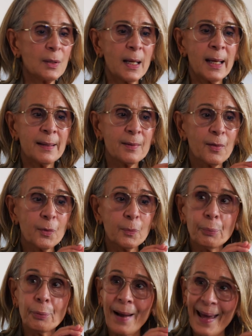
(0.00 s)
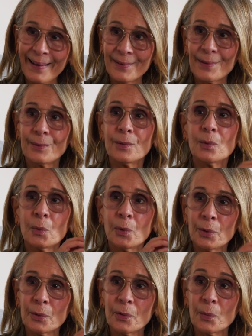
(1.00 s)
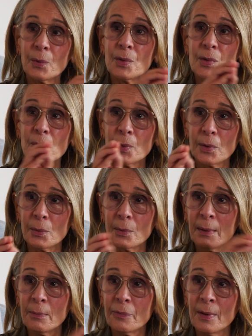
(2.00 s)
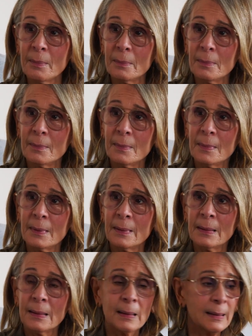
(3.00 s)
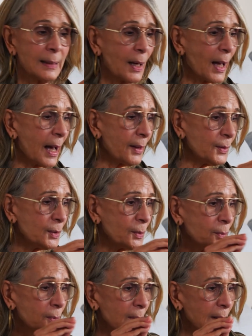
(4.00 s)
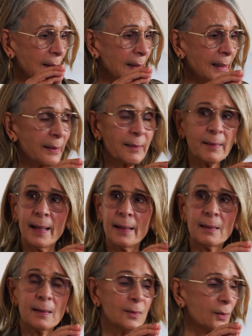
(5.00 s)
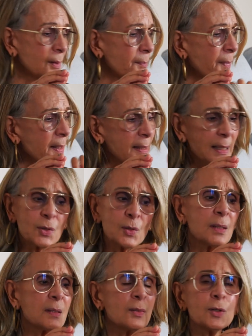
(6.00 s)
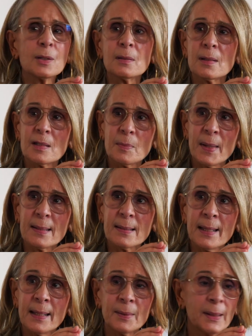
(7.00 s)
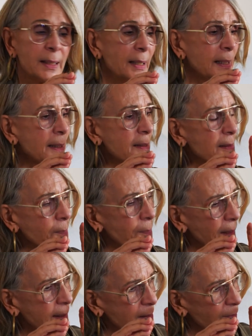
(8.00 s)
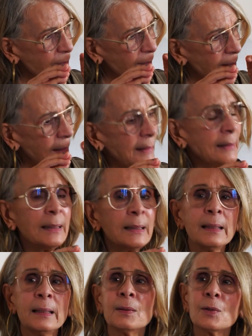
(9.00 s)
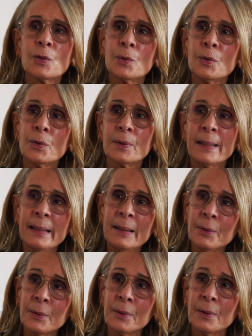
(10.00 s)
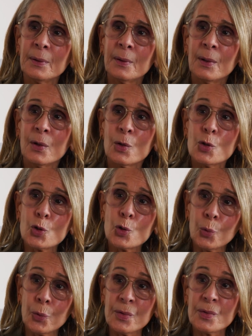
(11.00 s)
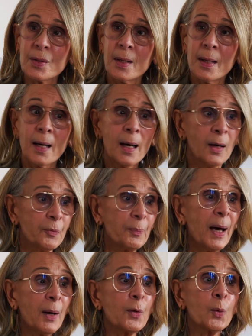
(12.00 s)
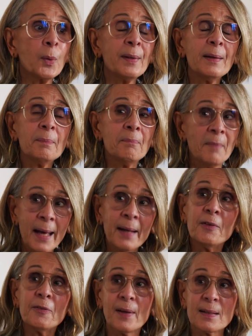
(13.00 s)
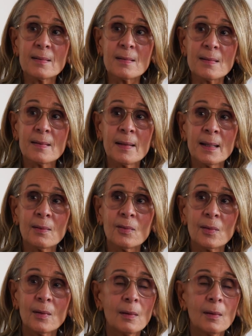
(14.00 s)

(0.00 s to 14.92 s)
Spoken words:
and the practical world, which is where you come from. Now, how do you link that? Meditation isn't just a space out. It is a place of linking into your inner source of power, the one that manifests things